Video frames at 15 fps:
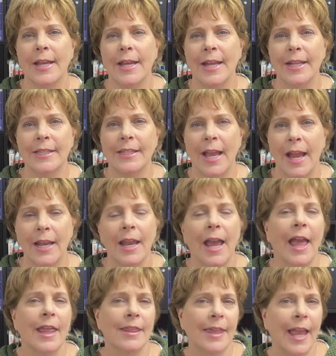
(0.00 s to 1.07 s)
It said,
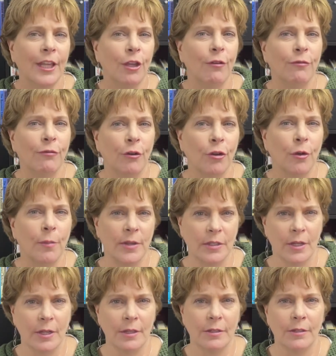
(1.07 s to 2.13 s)
"Thank you for your
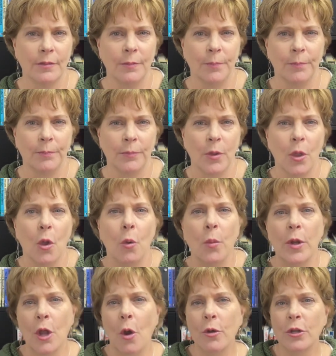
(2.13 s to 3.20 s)
business. We
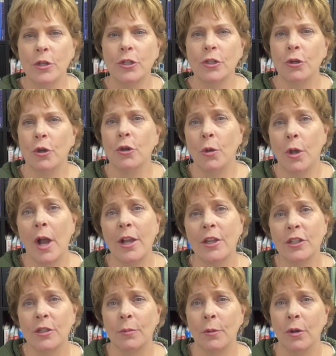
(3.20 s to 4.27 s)
noticed you're a new
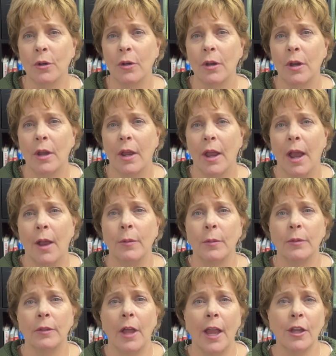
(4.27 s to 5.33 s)
customer and we
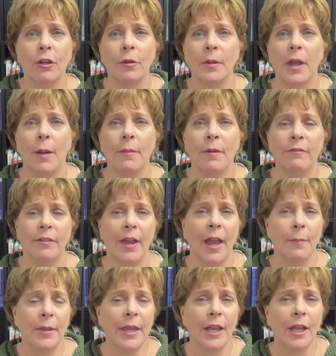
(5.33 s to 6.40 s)
would like you to become a
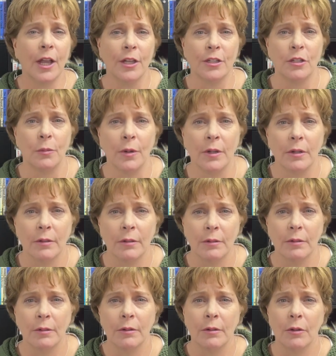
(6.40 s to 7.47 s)
VIP customer.
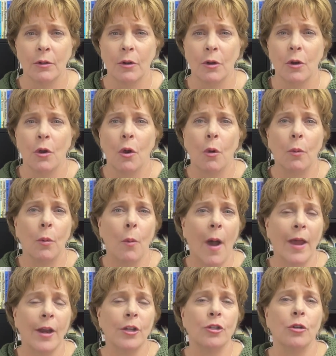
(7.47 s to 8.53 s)
We
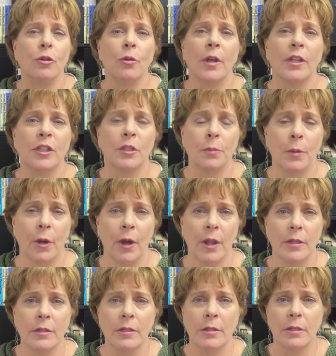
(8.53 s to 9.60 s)
wanted you to
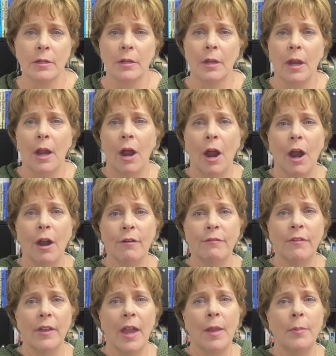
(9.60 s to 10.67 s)
experience our
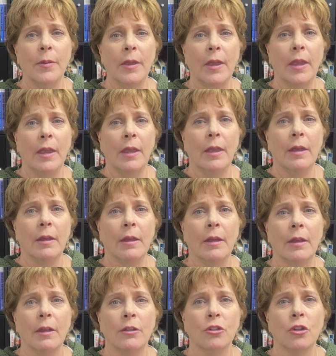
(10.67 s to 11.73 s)
VIP
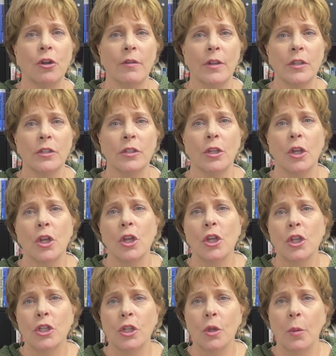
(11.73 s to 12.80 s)
service,
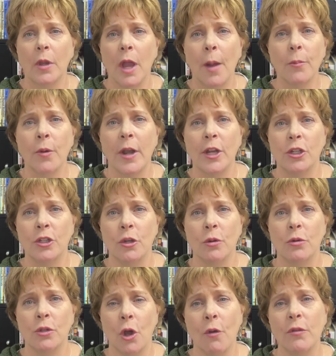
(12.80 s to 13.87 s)
so we upgraded you
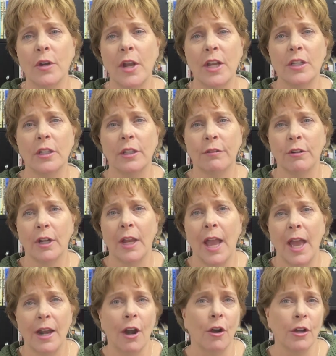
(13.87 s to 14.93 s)
to overnight delivery
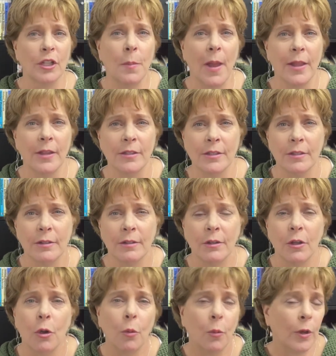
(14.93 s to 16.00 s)
at our expense.
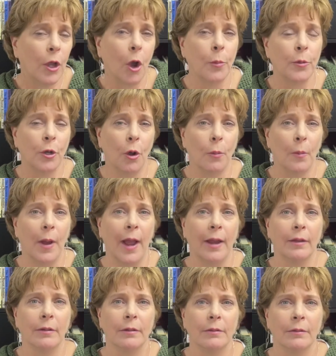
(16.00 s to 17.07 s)
We hope you don't
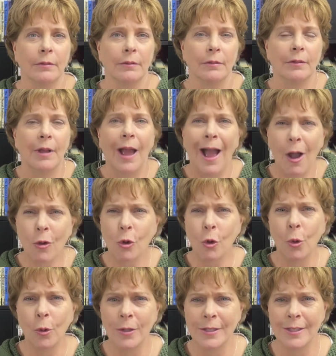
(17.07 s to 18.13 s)
mind." How
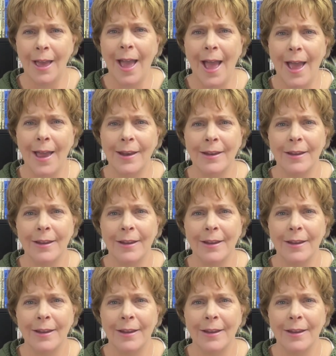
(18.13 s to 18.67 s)
cool is that?